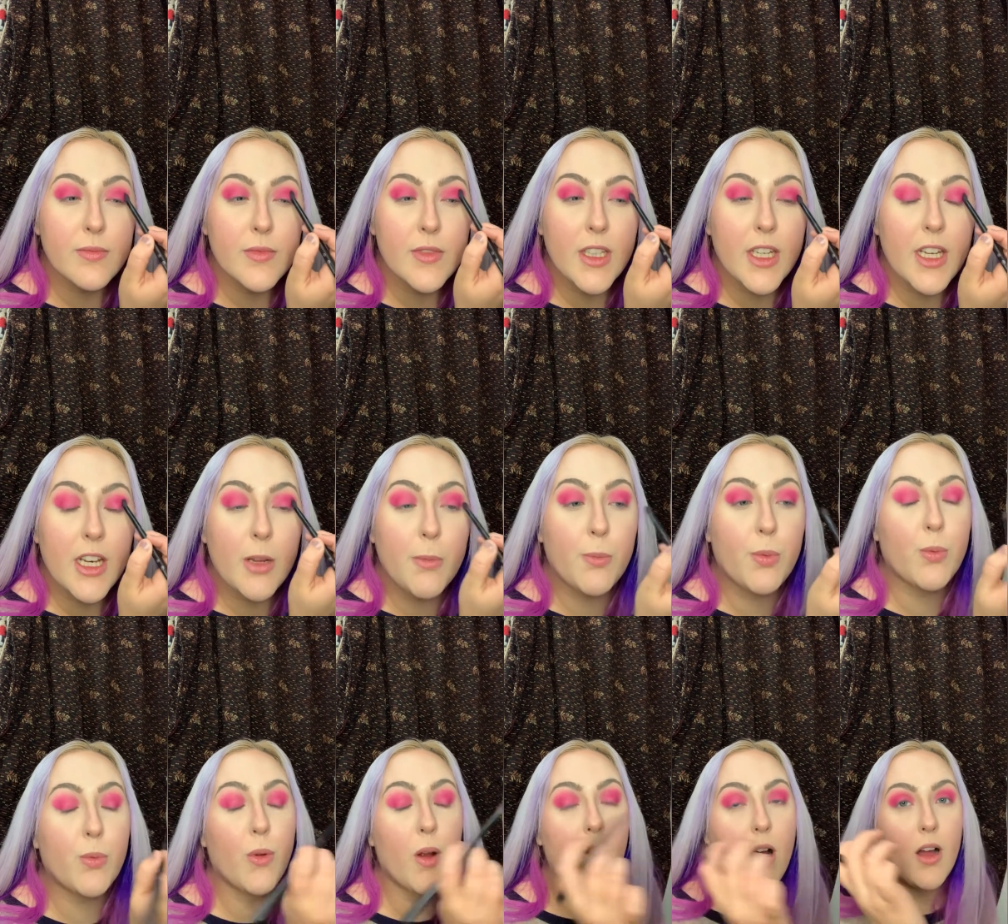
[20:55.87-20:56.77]
And
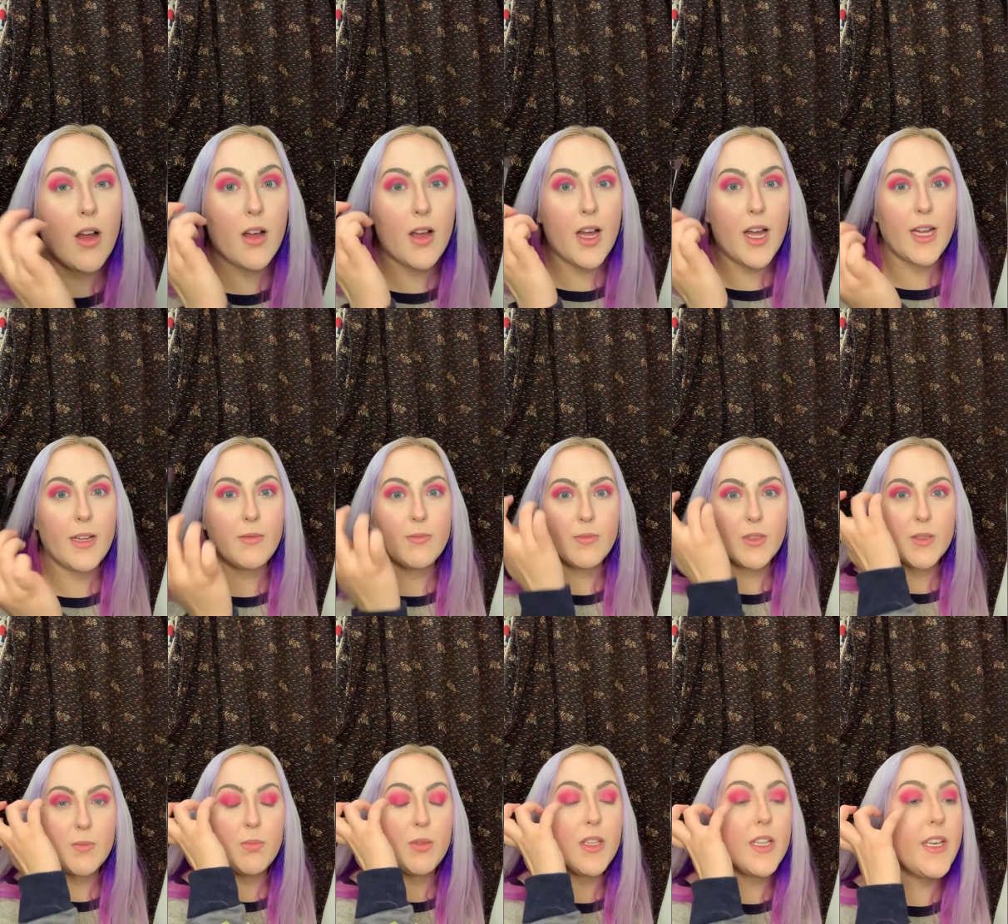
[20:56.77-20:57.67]
I was
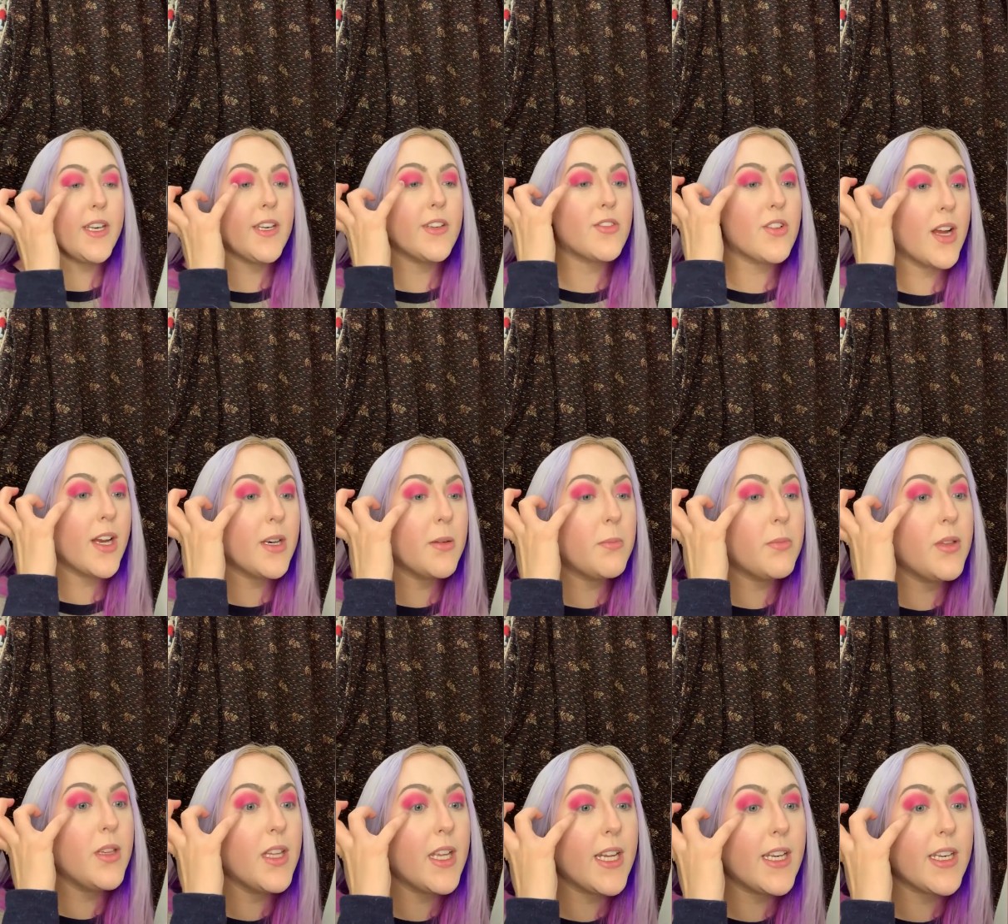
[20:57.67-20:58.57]
trying to
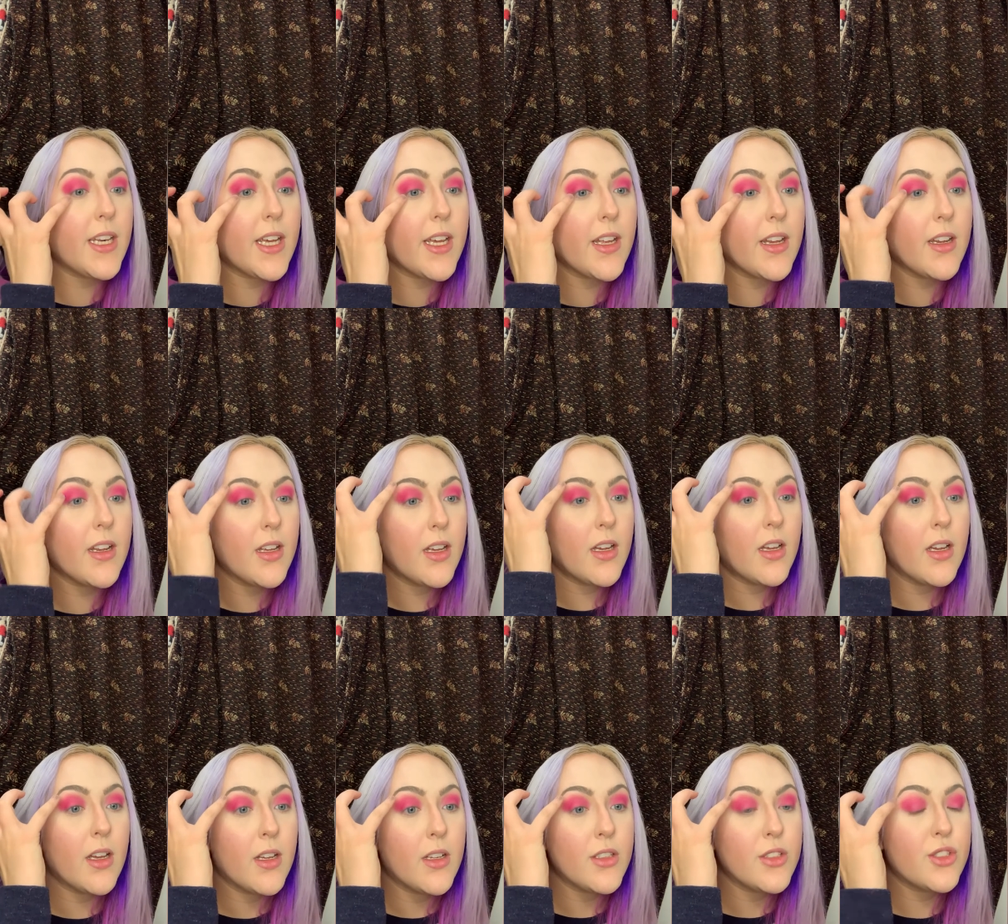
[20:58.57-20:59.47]
blend it
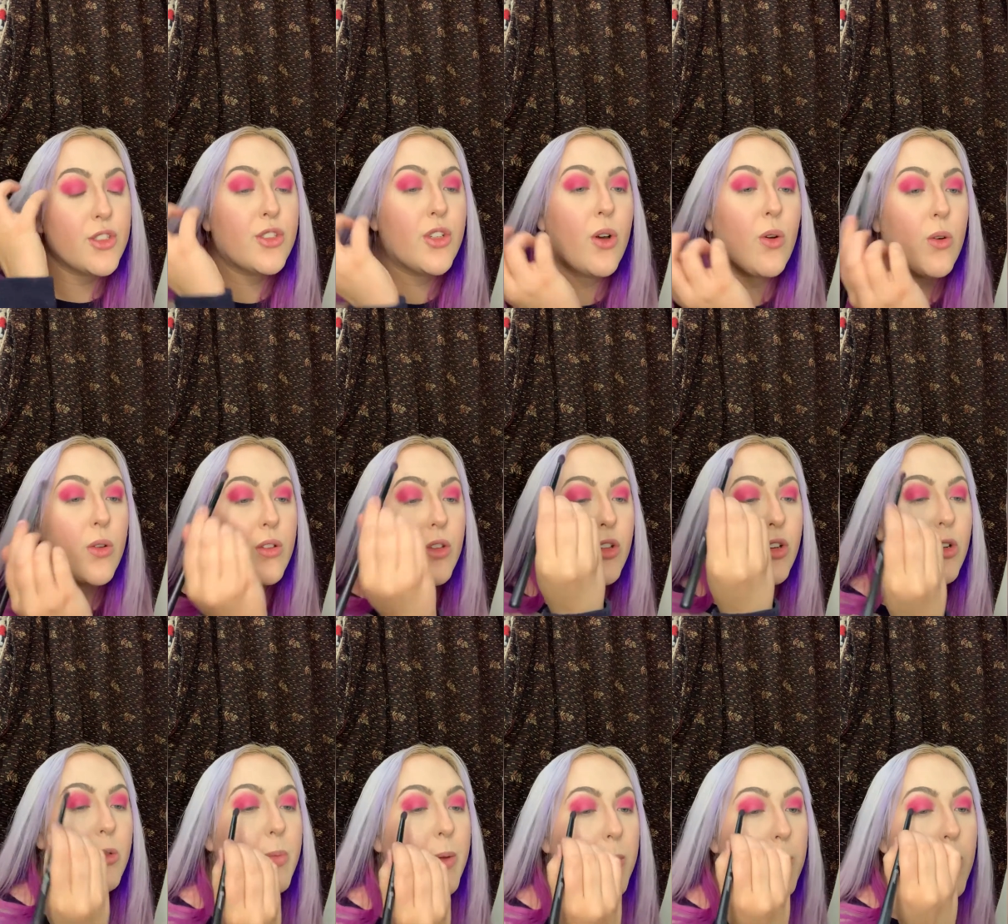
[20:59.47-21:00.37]
to go a little
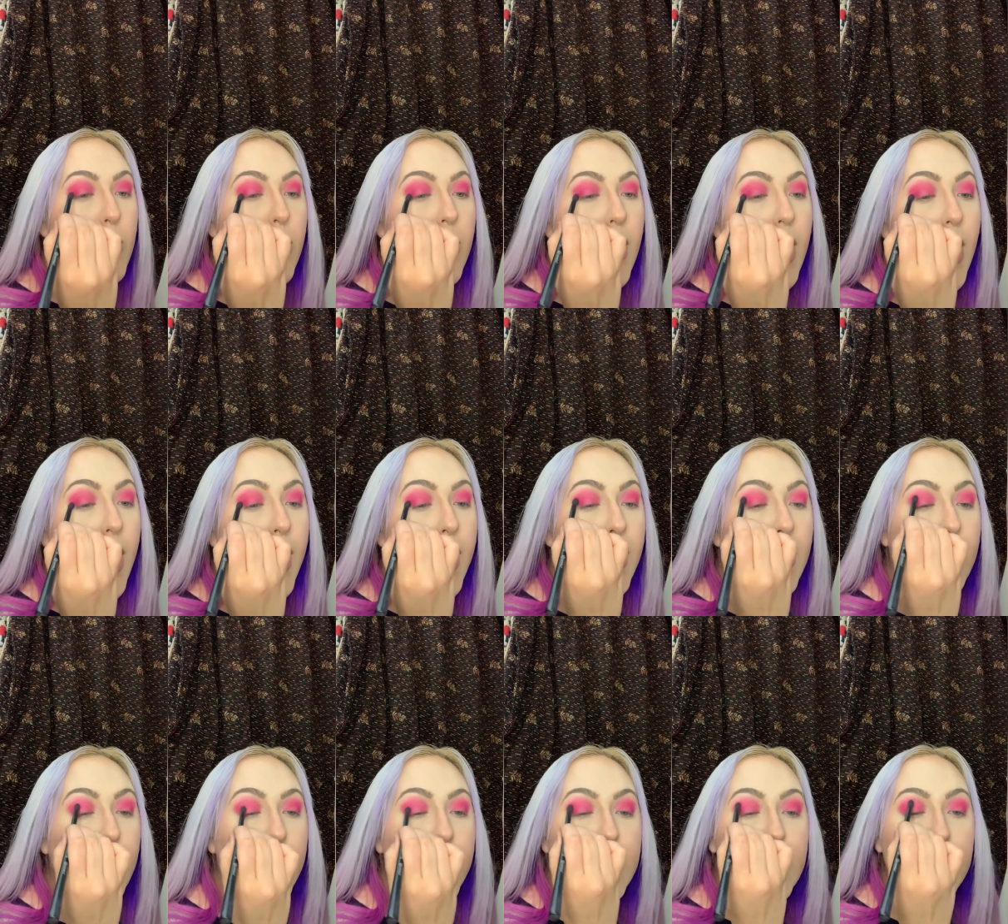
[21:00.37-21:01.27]
bit more higher
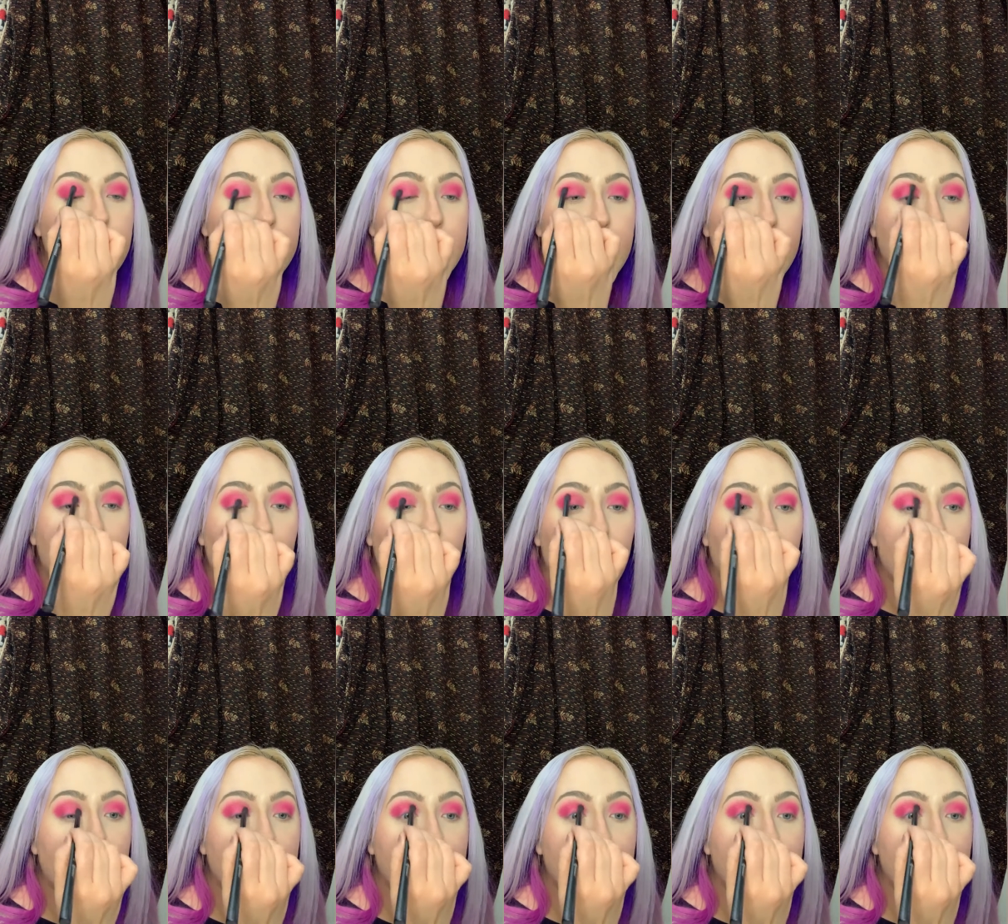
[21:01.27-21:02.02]
with Tipsy Girl.